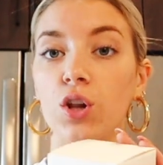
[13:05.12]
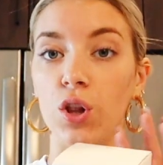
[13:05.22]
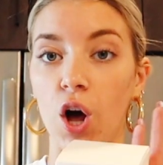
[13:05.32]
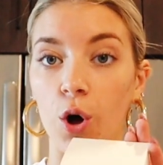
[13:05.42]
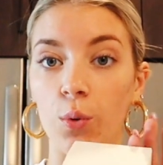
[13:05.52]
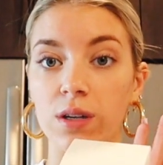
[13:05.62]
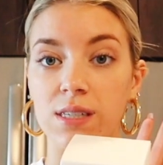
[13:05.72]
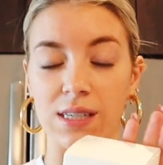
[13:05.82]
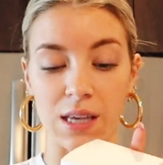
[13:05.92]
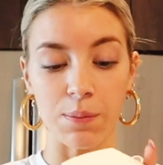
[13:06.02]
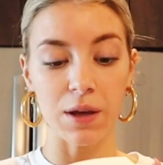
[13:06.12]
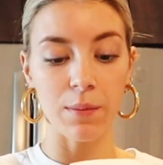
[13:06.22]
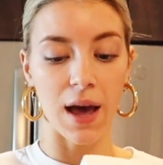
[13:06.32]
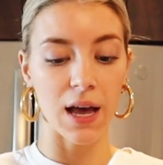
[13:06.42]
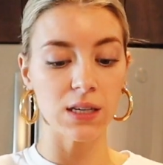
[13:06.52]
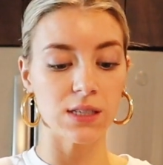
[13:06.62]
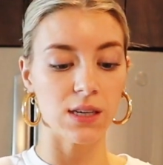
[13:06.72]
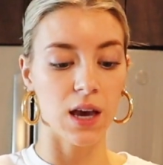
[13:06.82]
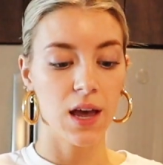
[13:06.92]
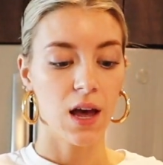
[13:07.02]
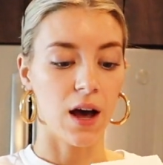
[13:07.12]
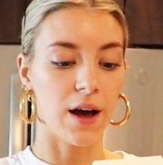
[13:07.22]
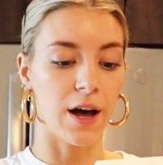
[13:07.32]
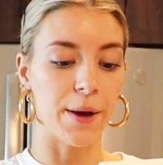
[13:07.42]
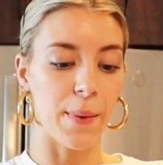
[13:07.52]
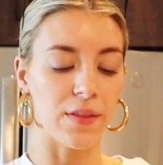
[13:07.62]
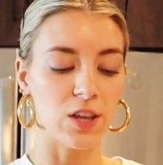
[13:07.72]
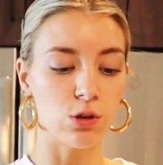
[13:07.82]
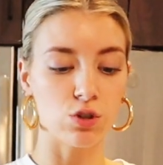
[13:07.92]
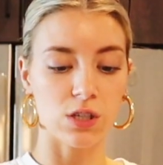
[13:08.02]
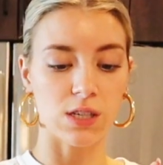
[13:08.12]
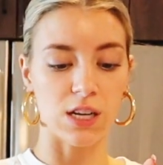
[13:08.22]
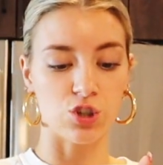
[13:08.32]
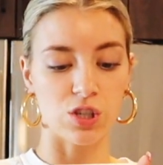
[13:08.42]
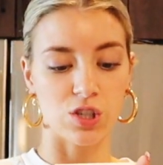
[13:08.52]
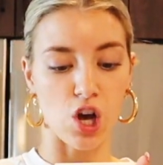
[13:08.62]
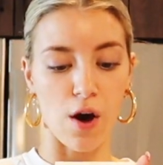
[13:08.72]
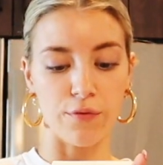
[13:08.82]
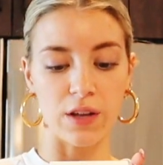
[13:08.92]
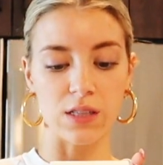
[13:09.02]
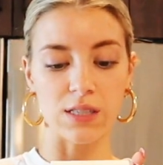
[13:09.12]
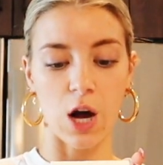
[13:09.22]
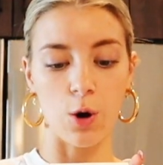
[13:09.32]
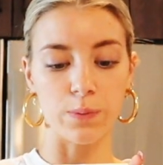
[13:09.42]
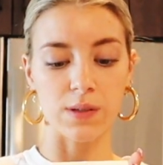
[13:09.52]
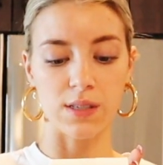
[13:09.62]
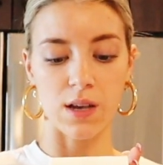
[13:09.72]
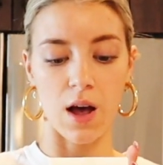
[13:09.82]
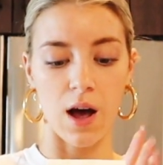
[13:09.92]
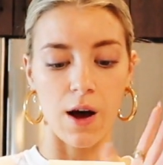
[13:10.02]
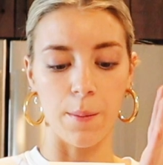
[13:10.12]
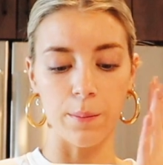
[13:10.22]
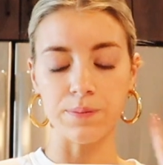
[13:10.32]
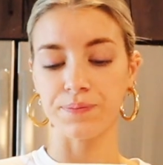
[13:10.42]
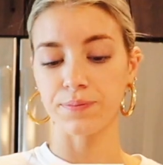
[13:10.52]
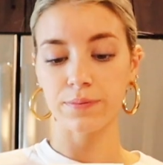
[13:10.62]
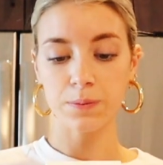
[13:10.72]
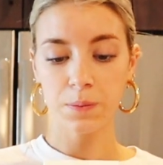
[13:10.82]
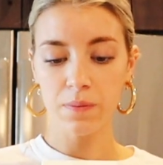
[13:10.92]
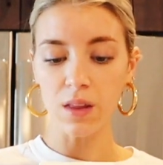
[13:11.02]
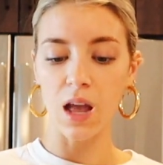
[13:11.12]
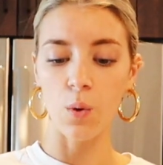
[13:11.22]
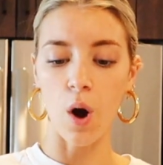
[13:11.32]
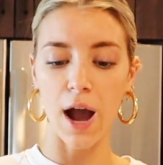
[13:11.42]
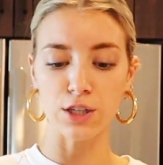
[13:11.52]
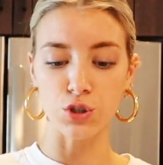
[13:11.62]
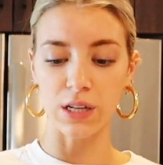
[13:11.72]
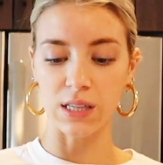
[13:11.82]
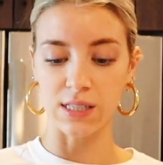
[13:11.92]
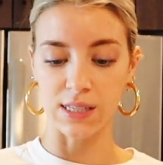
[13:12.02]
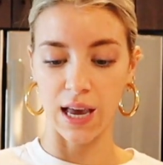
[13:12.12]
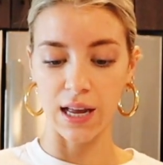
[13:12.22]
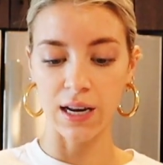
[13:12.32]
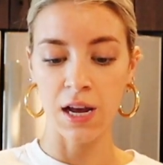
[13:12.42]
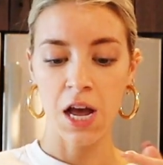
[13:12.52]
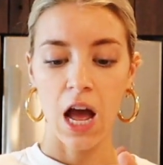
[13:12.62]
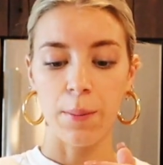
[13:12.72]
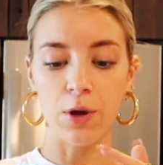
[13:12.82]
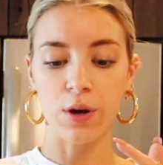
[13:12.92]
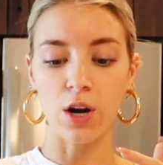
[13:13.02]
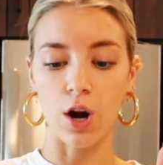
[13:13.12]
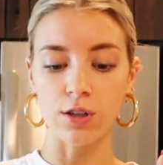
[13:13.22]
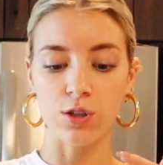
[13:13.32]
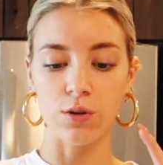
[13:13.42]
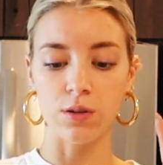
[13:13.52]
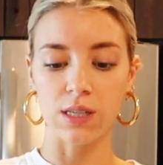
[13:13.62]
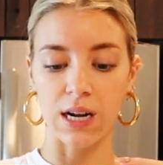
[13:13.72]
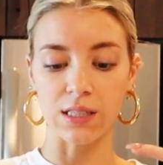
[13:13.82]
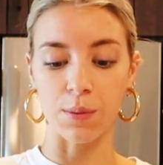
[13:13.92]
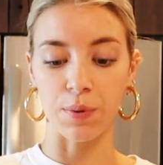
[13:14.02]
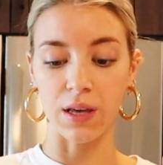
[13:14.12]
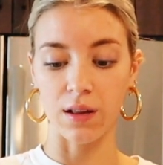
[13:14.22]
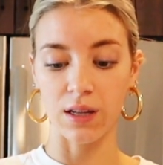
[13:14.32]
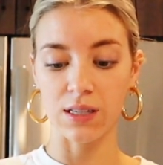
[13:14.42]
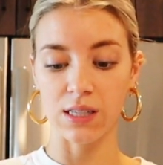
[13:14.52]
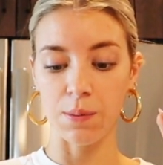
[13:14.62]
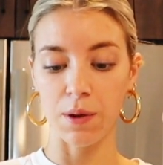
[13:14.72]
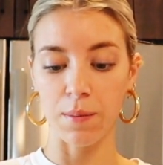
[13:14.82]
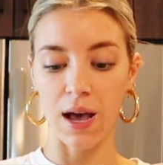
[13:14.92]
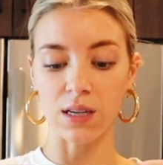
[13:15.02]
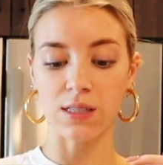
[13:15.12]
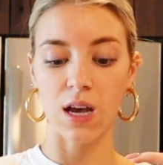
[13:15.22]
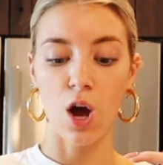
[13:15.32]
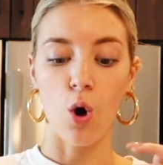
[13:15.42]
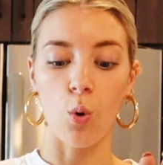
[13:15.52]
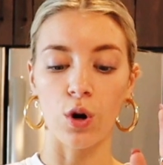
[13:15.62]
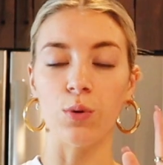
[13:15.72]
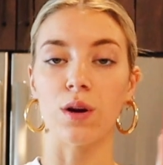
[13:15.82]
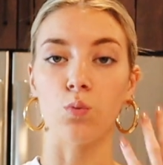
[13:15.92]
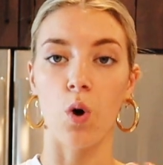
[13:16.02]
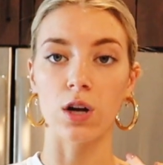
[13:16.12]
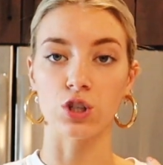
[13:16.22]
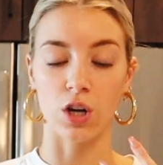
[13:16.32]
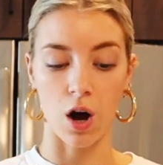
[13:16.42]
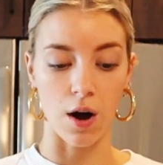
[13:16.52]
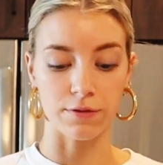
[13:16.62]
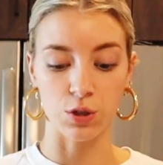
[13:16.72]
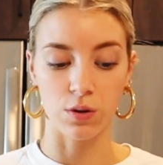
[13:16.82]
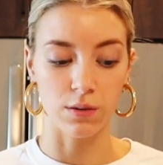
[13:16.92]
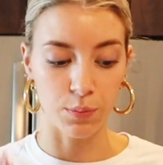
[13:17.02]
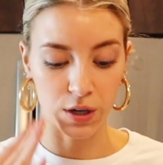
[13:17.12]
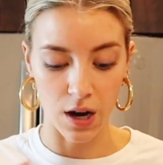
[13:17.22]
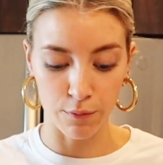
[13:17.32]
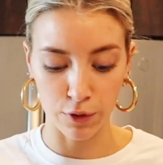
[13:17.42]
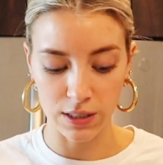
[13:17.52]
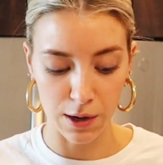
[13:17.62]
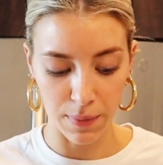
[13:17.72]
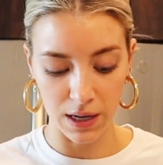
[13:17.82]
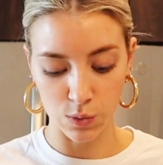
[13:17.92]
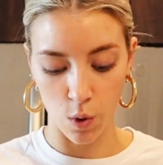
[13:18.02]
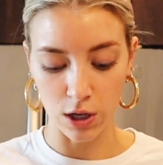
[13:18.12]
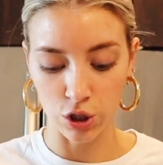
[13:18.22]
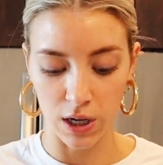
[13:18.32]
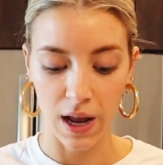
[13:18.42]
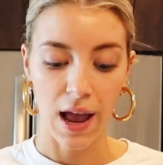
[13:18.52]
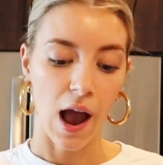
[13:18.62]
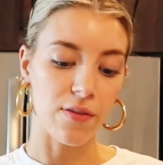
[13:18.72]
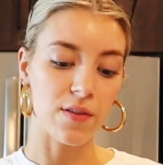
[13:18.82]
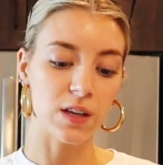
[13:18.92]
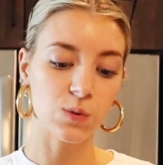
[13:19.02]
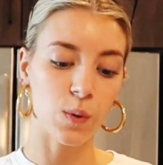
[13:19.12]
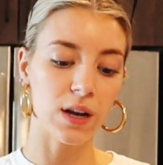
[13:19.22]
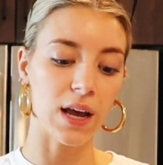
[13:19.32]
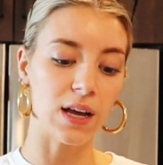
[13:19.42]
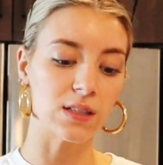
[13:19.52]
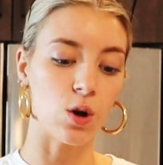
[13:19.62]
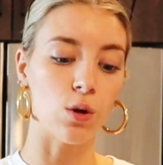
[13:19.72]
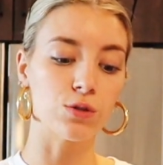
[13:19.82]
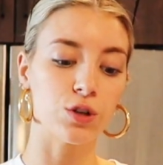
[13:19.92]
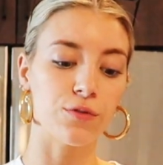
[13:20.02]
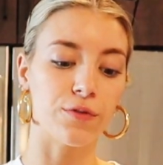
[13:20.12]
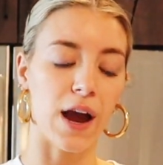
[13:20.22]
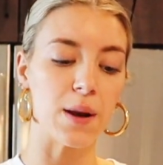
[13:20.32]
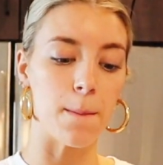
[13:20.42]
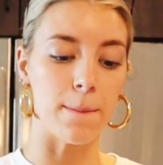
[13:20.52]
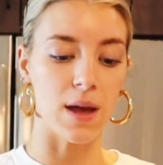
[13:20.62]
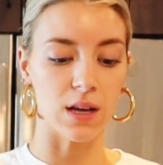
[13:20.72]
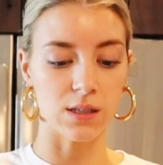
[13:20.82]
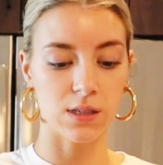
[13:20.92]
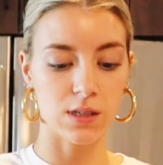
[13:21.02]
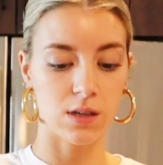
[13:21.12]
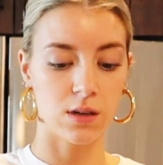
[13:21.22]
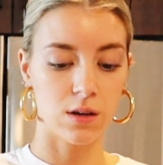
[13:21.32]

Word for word: Glow Sleeping Mask. Um, I think you just it just softens, helps um, hydrate the skin. But you can also use it as a peeling sleeping mask or you can wash it off. So you can put it on for 10 minutes, wash it. And then this one is Ultra Fine Mist.